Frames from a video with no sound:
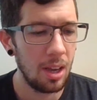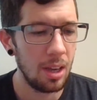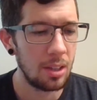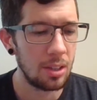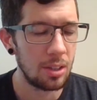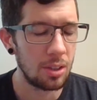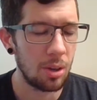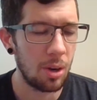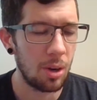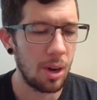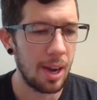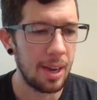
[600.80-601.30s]

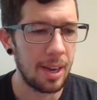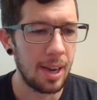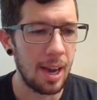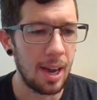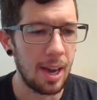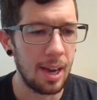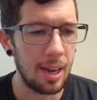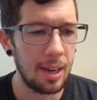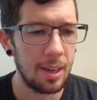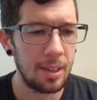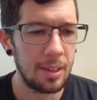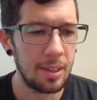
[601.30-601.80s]
So
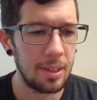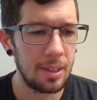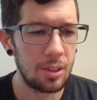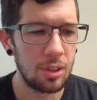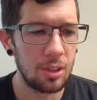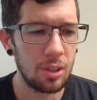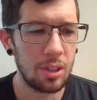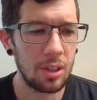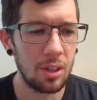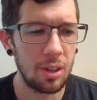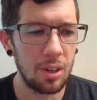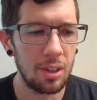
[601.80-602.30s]
I
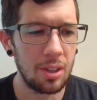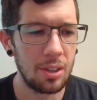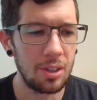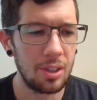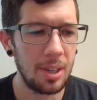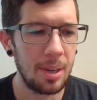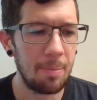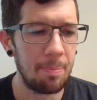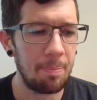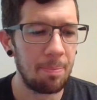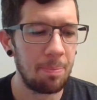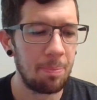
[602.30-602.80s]
started going to the
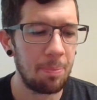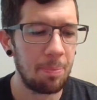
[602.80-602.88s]
gym,